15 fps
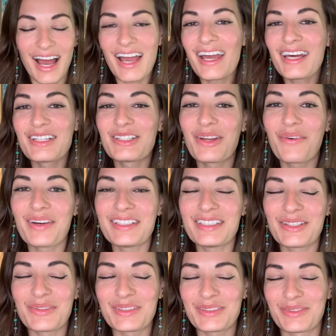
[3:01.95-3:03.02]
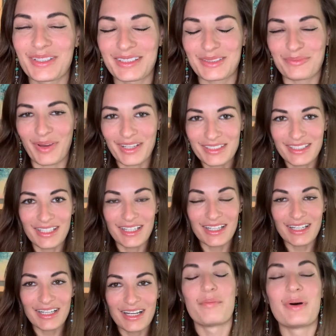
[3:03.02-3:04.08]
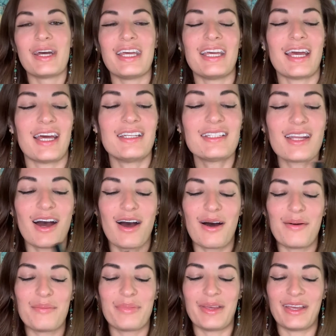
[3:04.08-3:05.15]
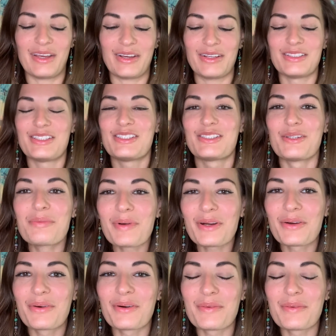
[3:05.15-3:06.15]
I had no idea what to expect here, but it ended up being super cool